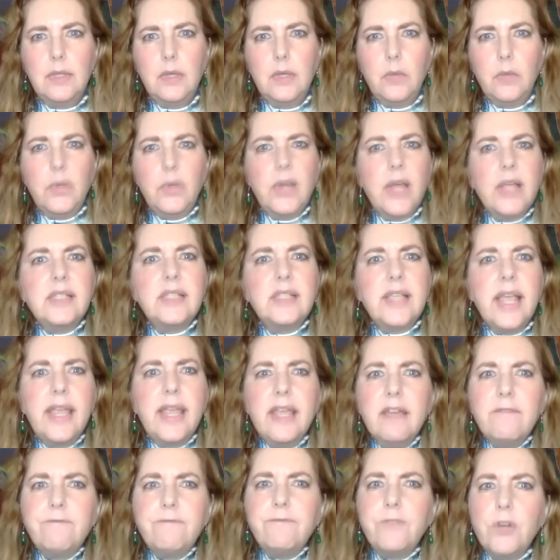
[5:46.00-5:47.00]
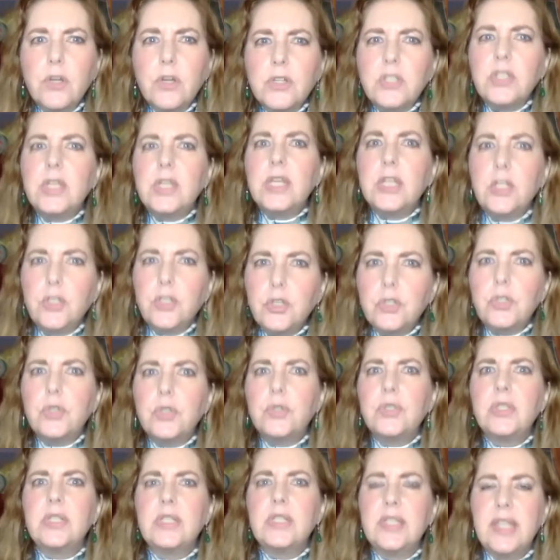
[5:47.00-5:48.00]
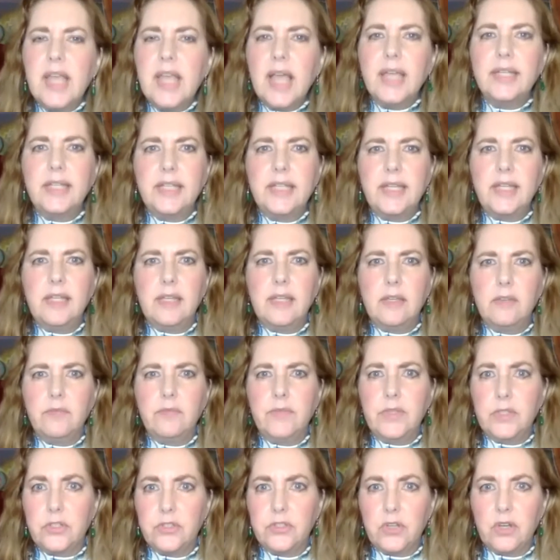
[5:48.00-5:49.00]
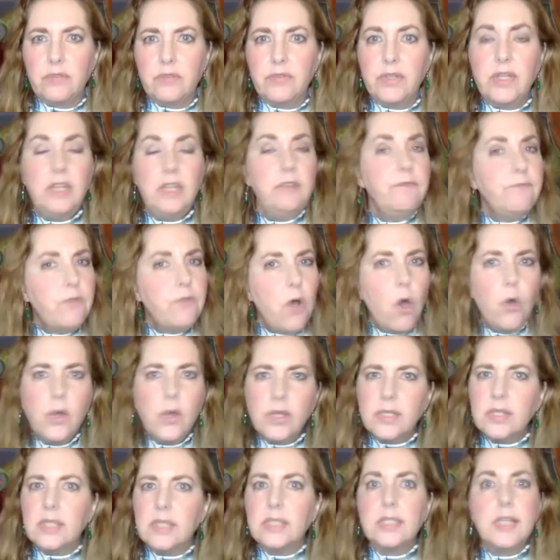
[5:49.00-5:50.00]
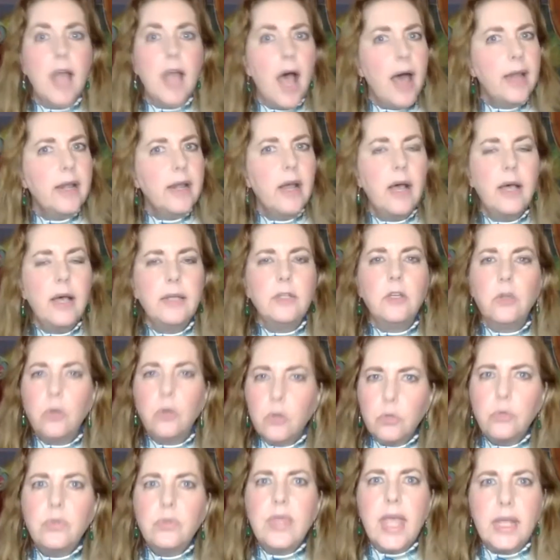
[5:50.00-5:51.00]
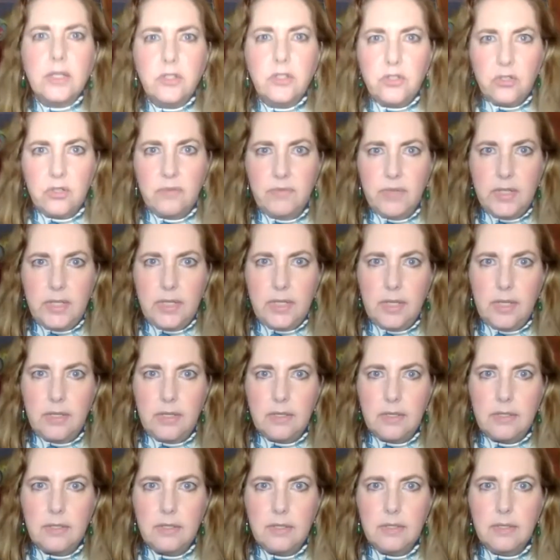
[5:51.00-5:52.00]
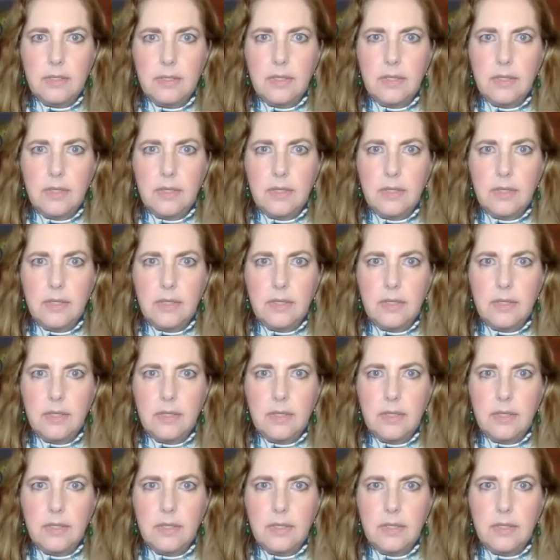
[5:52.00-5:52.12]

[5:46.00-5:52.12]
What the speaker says: When Isaiah first introduces the idea of the servant, he focuses not on who that servant is.